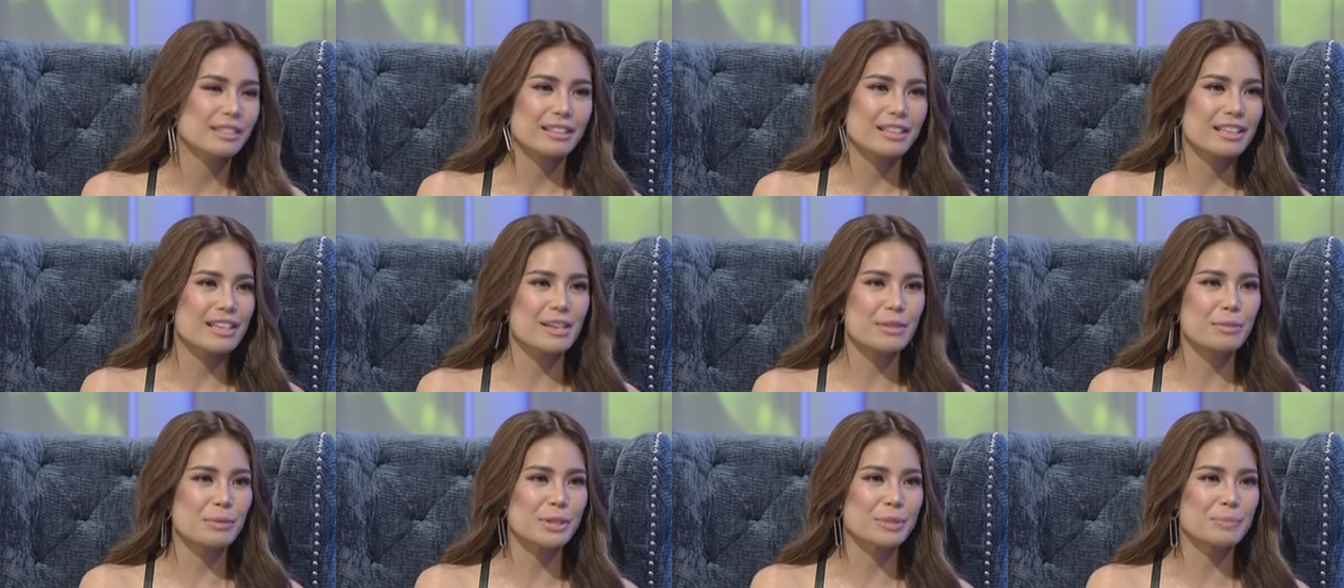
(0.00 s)

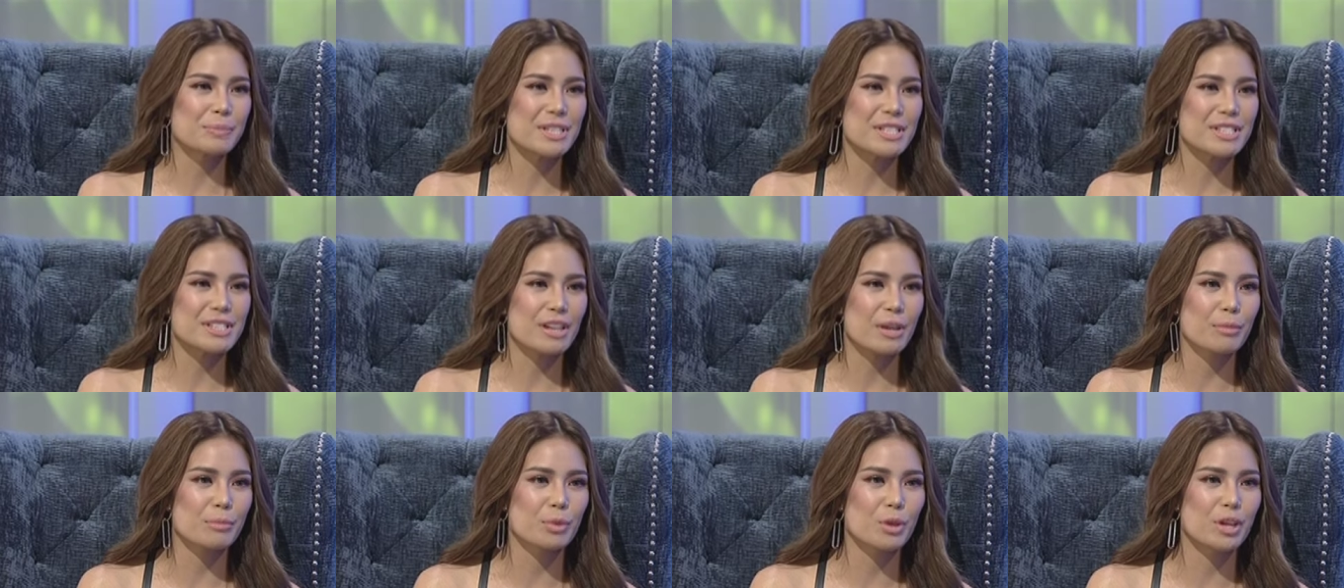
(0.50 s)
he would be
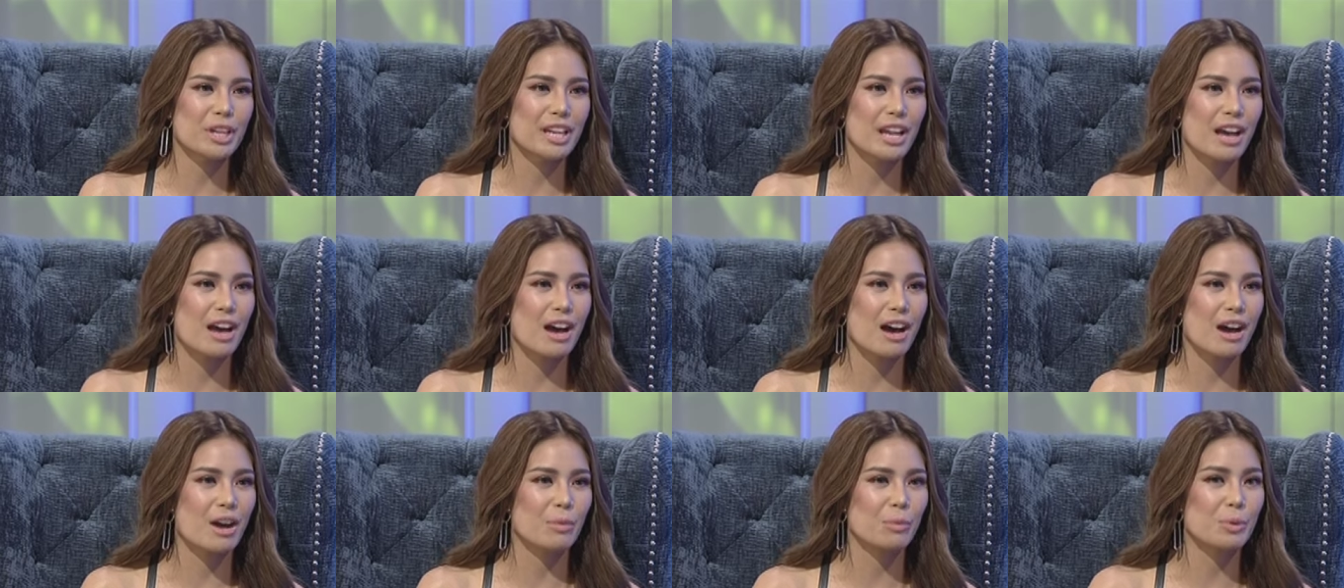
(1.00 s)
someone
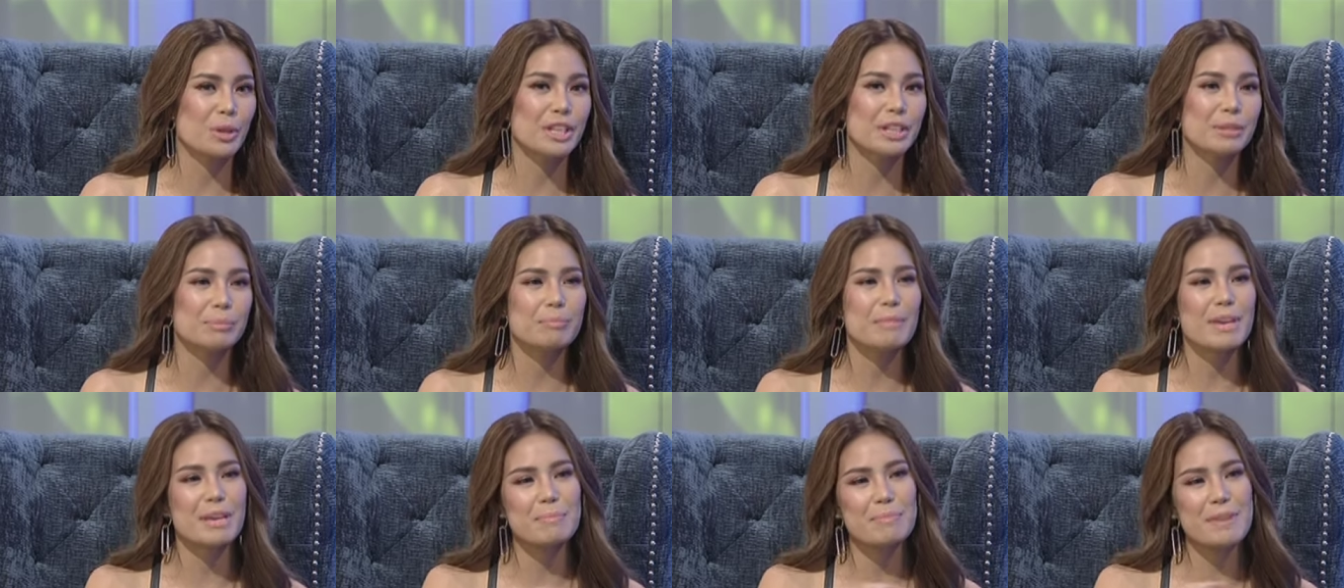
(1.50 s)
na
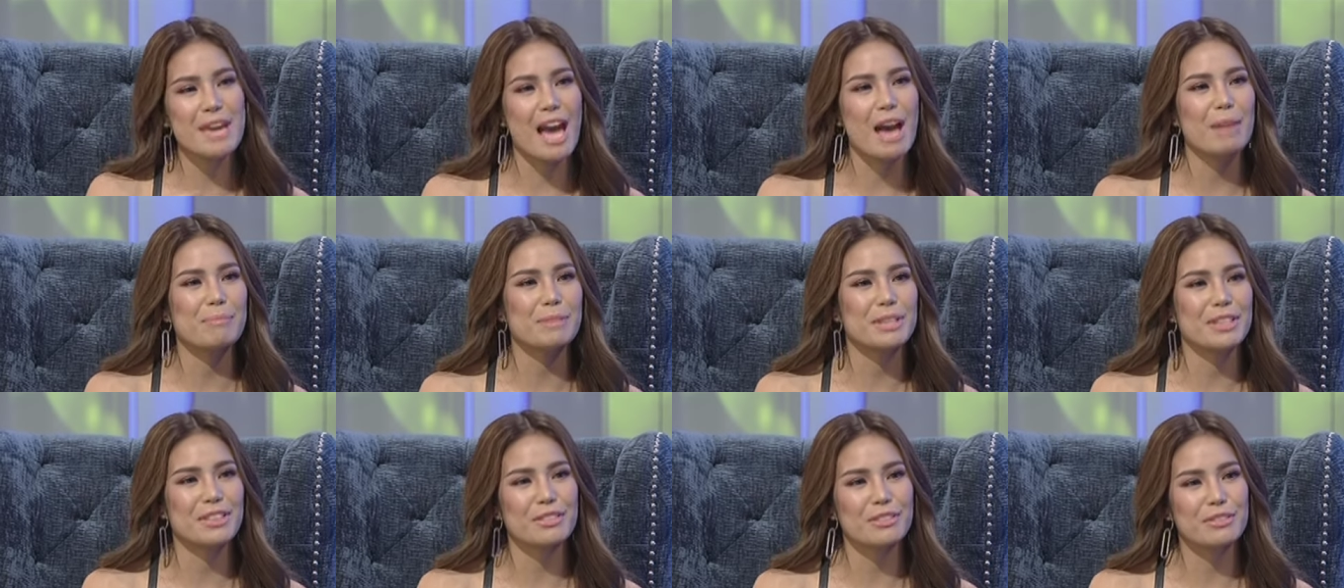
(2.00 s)
wouldn't make me
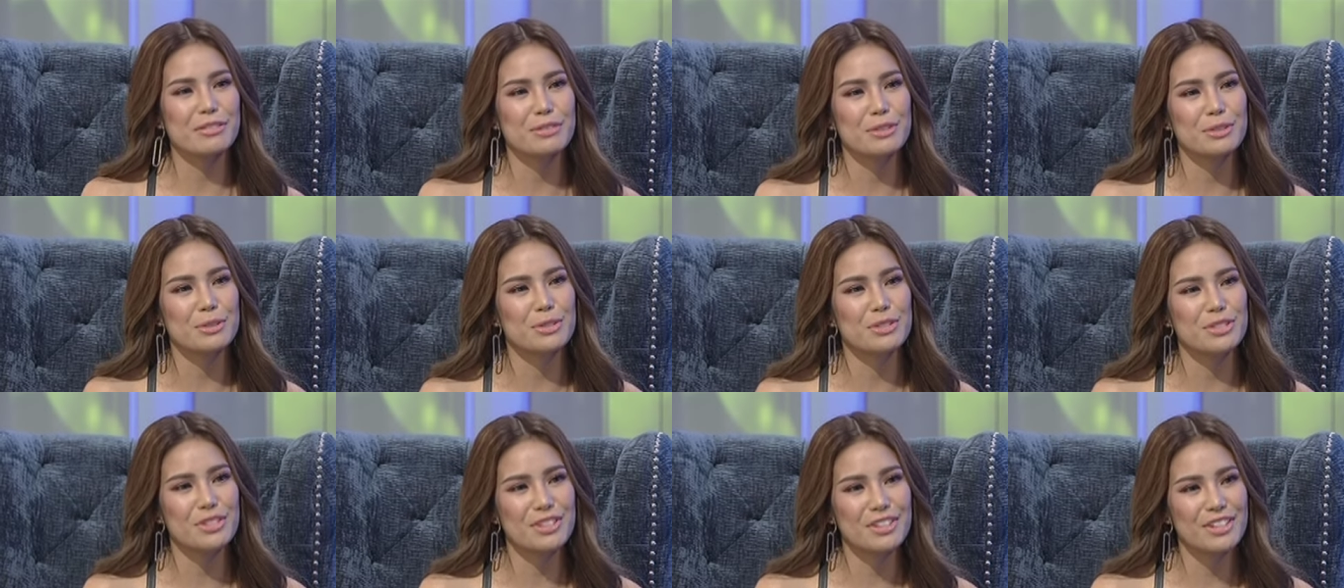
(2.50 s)
happy in the
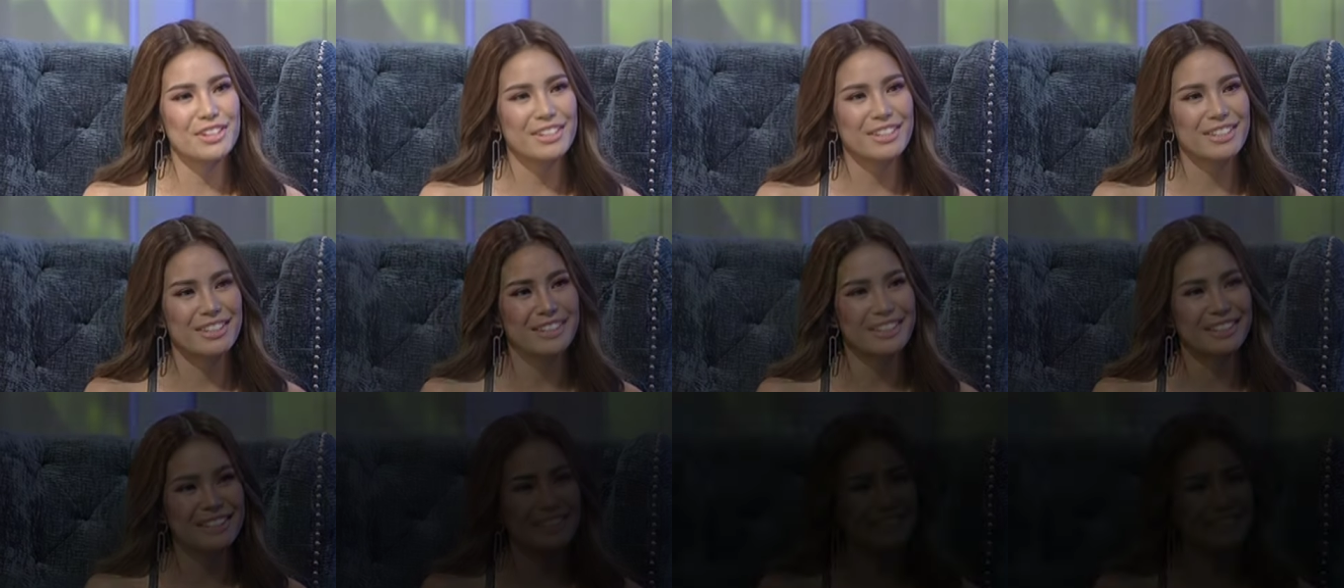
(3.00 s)
future. That's true.